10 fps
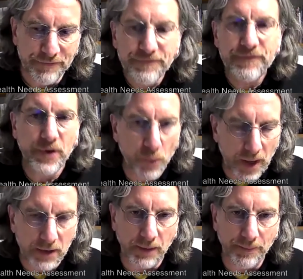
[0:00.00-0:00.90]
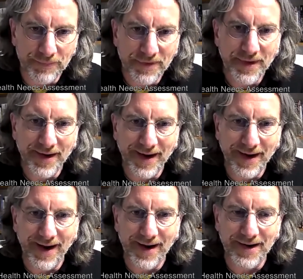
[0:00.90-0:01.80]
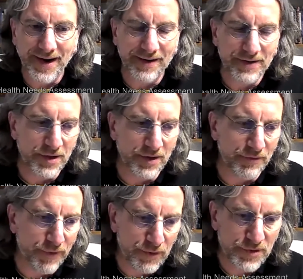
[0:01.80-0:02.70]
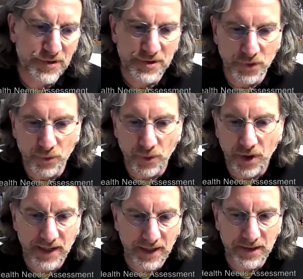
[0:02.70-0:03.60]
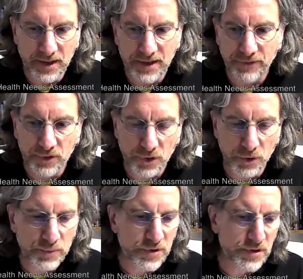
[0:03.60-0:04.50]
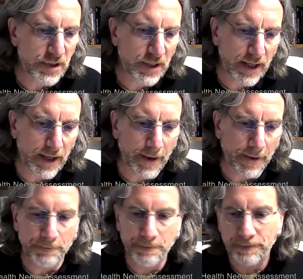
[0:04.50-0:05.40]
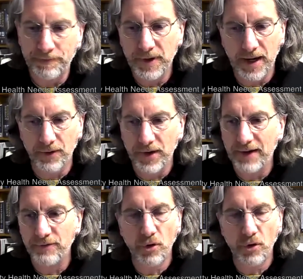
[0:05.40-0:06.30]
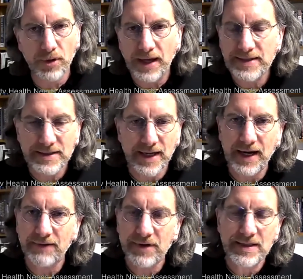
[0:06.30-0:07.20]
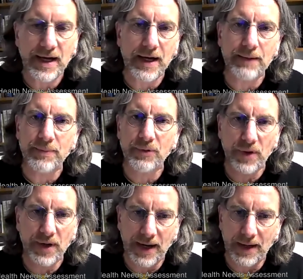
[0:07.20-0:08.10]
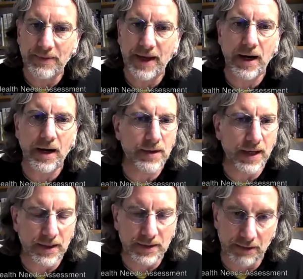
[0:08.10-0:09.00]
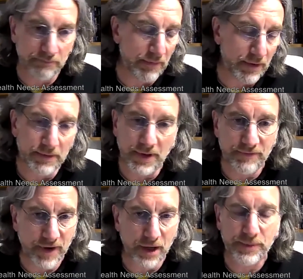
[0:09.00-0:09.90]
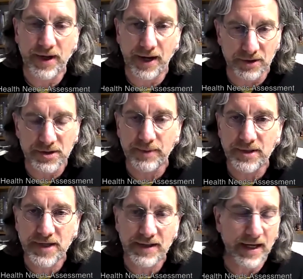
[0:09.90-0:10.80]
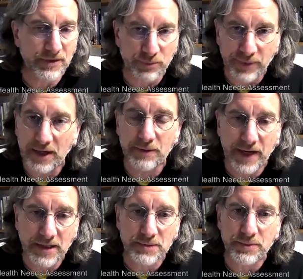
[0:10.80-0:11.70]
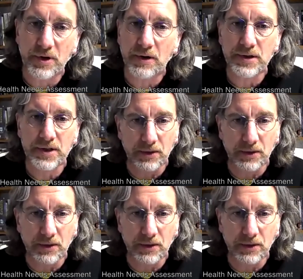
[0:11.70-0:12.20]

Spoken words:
feel welcome. And folks who are leading the different groups, I don't have a whole lot to say every time, but when I'm there, they invariably, I hear somebody say, "Thanks for being here, Pastor Paul."